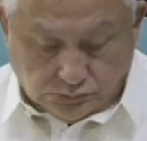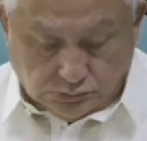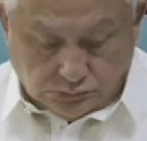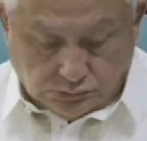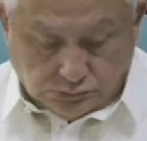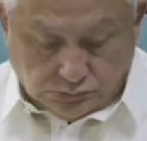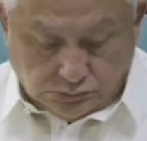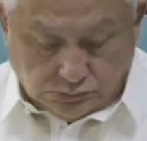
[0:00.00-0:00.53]

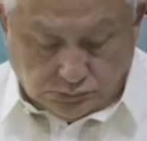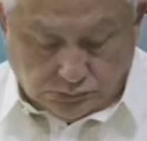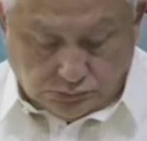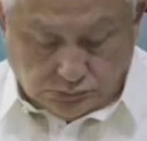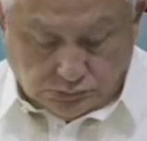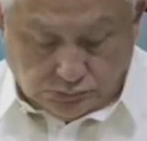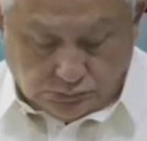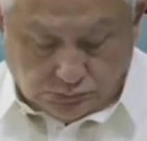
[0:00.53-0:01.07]

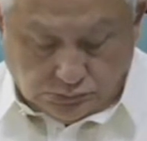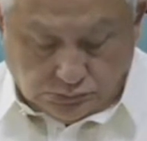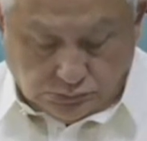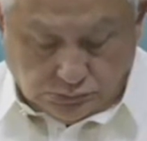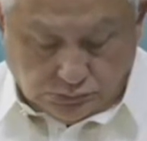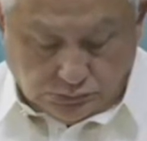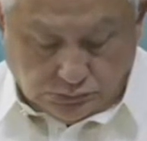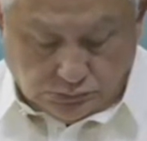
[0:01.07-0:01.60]

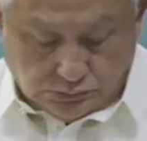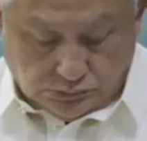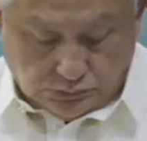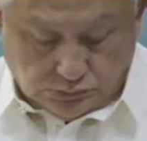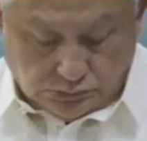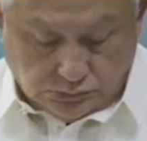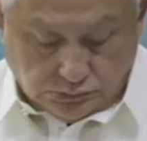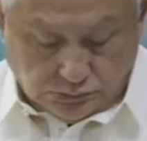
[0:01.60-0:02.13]

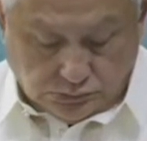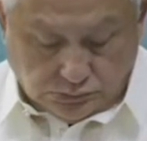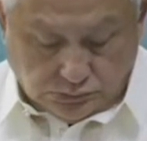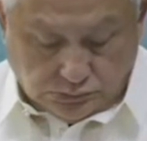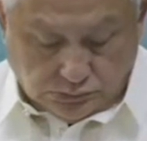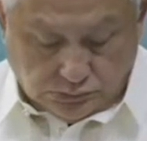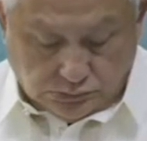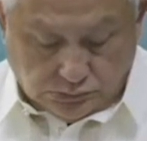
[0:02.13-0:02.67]

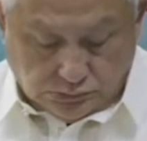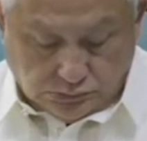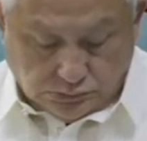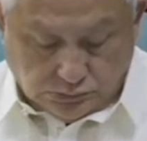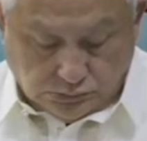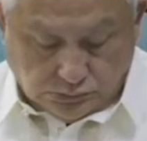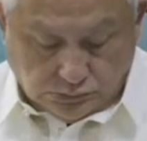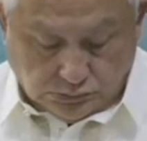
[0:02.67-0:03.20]

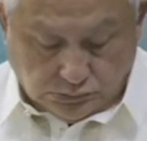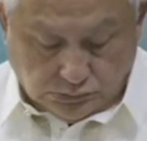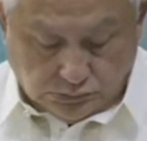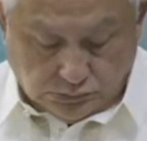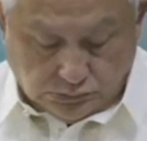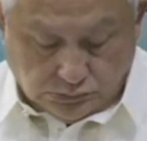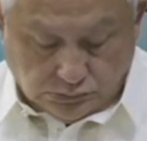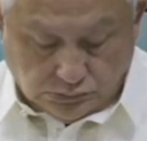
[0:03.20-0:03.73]

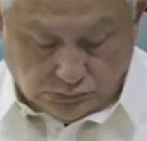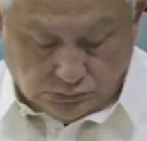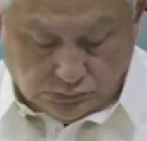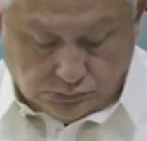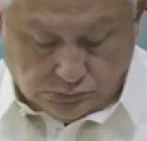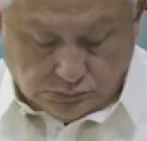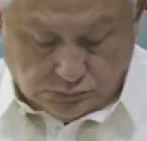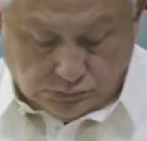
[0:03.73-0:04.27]

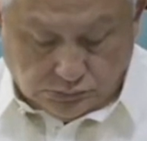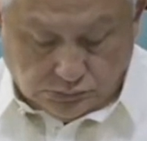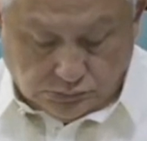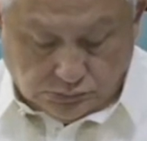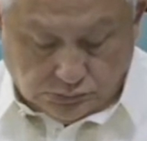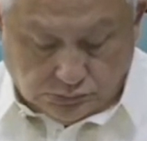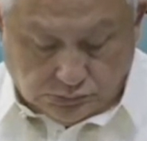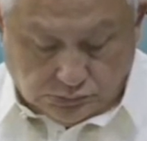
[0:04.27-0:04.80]

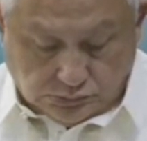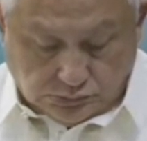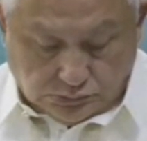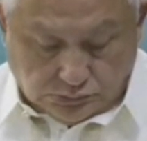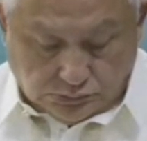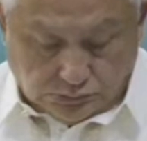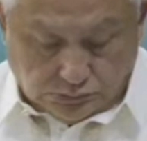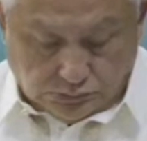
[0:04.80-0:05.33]

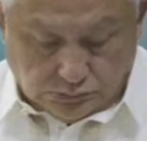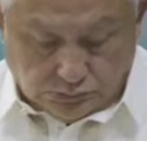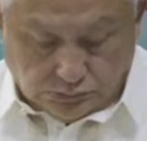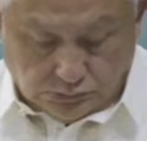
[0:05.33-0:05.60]
(not speaking)